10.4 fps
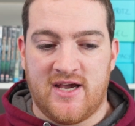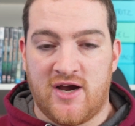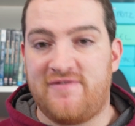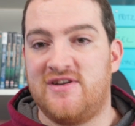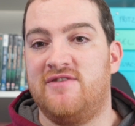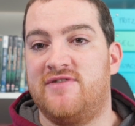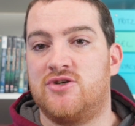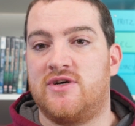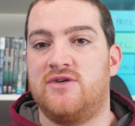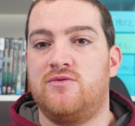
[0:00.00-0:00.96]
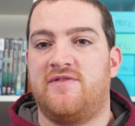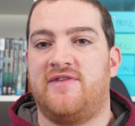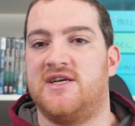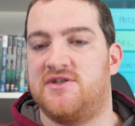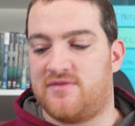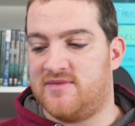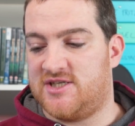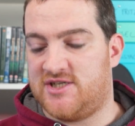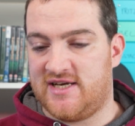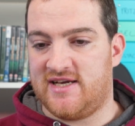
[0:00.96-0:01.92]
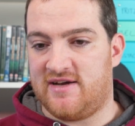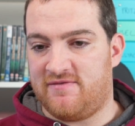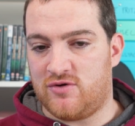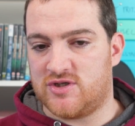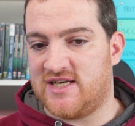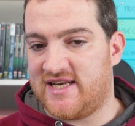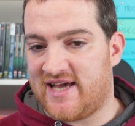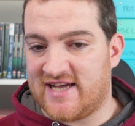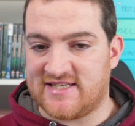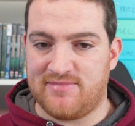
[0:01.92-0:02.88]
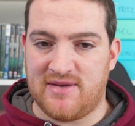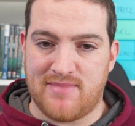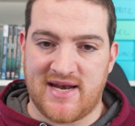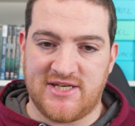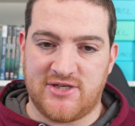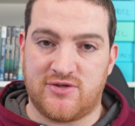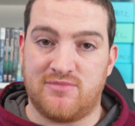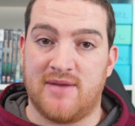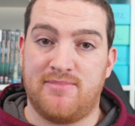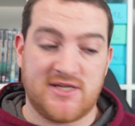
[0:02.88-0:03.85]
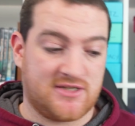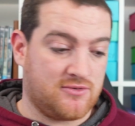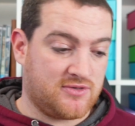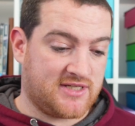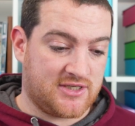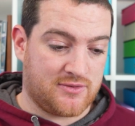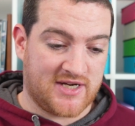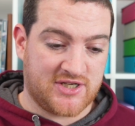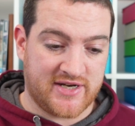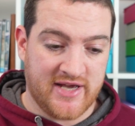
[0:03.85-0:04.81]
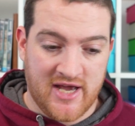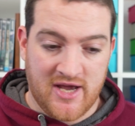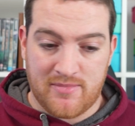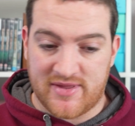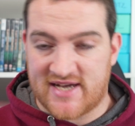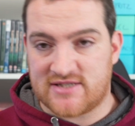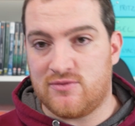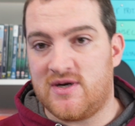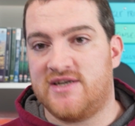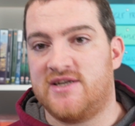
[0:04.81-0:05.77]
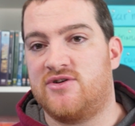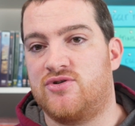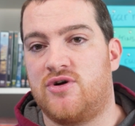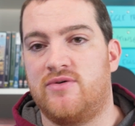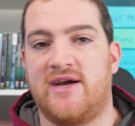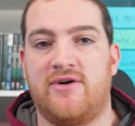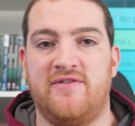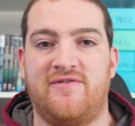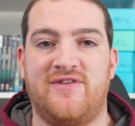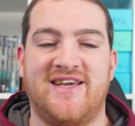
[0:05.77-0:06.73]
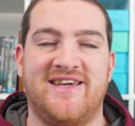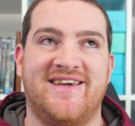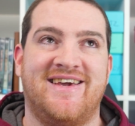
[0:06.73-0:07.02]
Hopefully you've enjoyed all the videos from this year. Unfortunately, there hasn't been many due to my personal situation, but that's all under control now, hopefully.